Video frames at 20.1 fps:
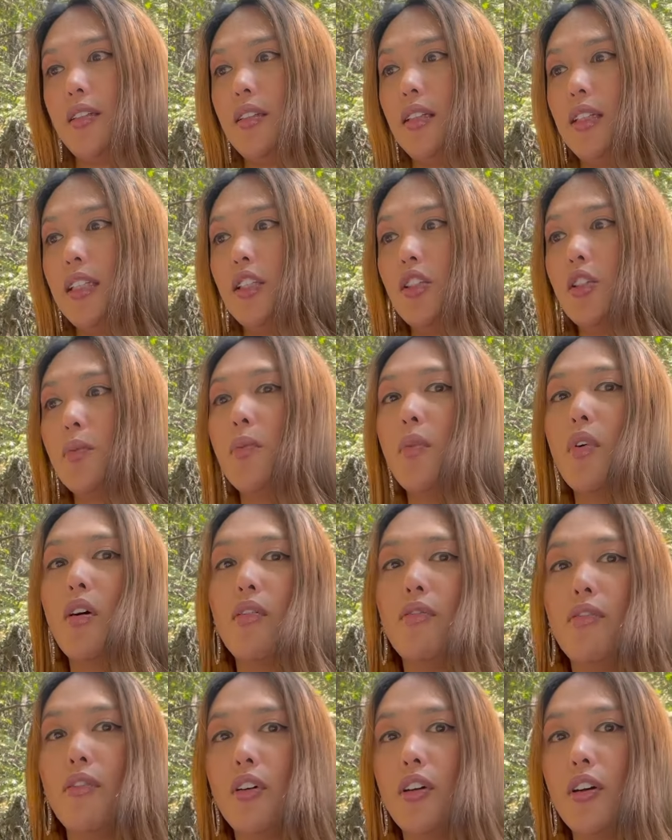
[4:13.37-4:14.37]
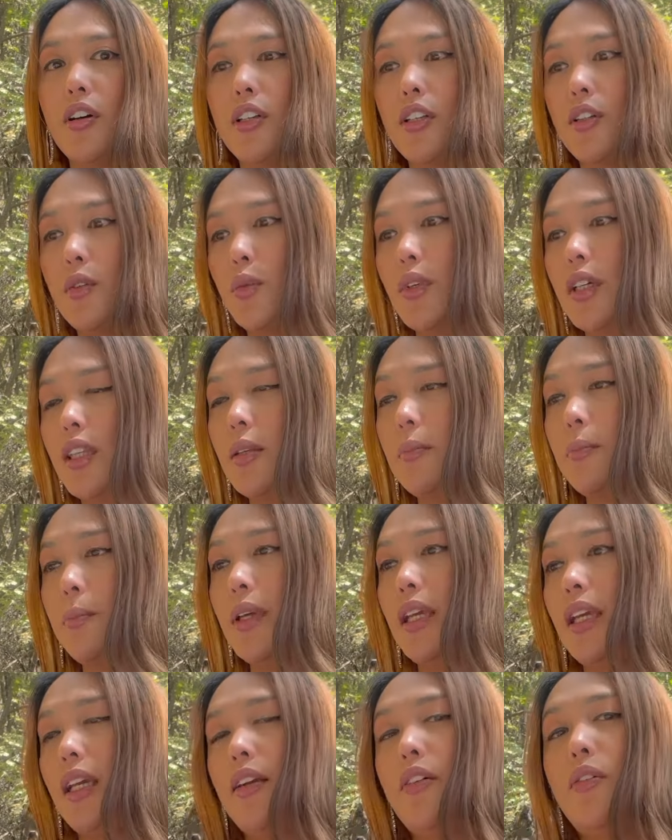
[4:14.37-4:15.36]
Let's move on with the
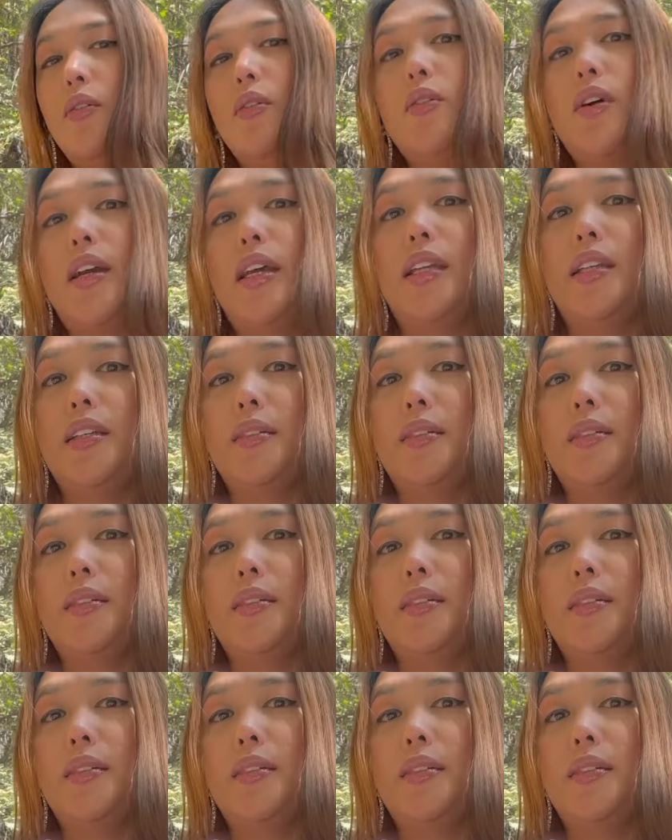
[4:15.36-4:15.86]
pink one.